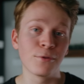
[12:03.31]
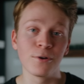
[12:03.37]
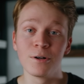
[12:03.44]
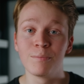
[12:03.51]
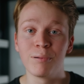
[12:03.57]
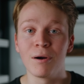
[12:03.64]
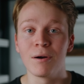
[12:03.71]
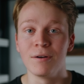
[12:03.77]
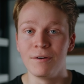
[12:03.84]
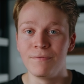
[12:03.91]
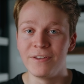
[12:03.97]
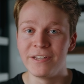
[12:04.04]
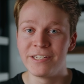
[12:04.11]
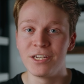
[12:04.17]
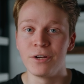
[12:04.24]
third part
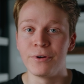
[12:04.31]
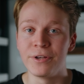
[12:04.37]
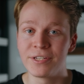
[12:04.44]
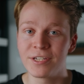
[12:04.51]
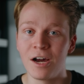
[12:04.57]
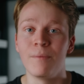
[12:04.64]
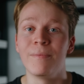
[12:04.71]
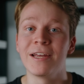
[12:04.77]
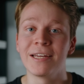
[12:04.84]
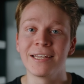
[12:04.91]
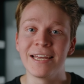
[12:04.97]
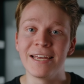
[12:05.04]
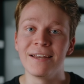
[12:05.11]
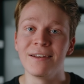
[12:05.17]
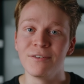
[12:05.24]
of this series coming
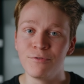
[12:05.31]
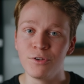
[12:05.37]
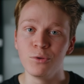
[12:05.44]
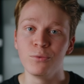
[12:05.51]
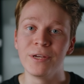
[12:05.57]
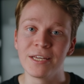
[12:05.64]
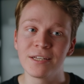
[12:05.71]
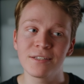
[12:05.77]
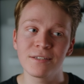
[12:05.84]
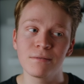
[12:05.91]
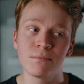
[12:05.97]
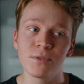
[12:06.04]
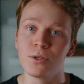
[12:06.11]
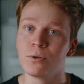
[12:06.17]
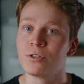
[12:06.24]
in a few weeks.
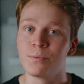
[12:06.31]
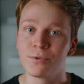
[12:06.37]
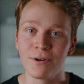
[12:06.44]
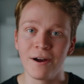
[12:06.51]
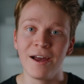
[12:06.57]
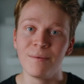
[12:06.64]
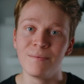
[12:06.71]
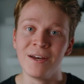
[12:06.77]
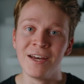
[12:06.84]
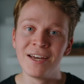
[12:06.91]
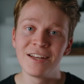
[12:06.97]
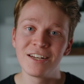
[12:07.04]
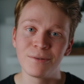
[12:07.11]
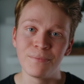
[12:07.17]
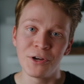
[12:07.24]
So subscribe
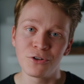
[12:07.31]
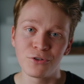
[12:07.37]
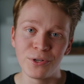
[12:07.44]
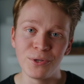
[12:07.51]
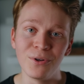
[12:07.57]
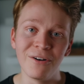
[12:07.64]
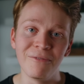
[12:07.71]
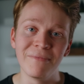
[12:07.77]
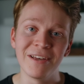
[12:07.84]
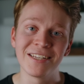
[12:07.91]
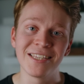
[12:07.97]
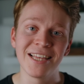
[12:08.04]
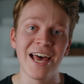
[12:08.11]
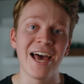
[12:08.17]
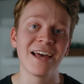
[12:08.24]
to make sure you don't
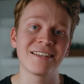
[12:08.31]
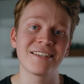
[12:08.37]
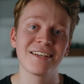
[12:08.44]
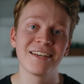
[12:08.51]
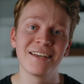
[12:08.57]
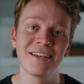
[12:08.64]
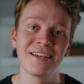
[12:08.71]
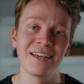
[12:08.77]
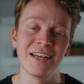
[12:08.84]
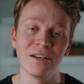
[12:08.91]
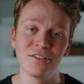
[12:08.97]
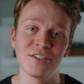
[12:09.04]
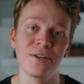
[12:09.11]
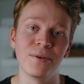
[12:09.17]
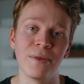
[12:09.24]
miss that, and
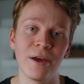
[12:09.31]
I'll see you